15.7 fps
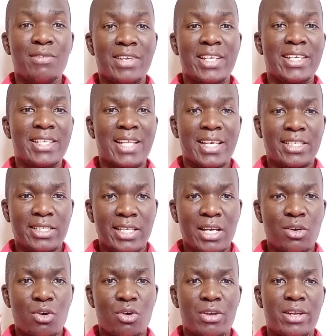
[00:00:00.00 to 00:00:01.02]
even in a
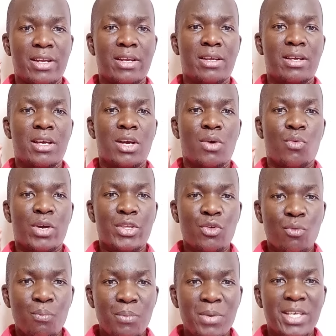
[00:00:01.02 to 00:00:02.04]
second, when you
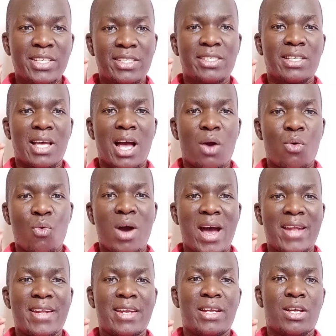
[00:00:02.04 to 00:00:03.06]
miss a
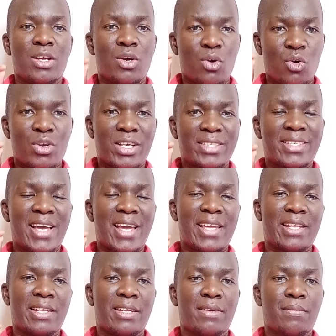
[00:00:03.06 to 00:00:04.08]
word or a
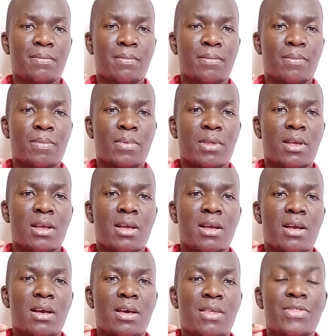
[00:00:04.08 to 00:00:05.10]
sign,
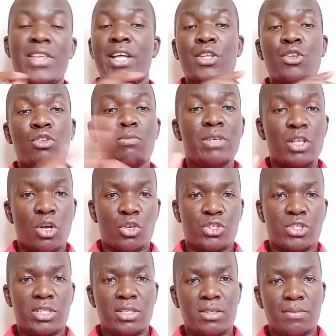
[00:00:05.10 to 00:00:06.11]
then you'll be
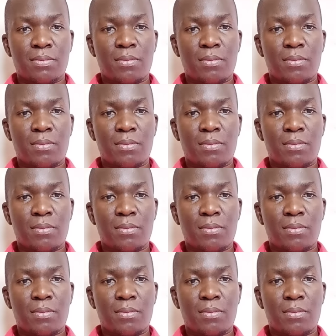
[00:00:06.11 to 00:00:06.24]
lost.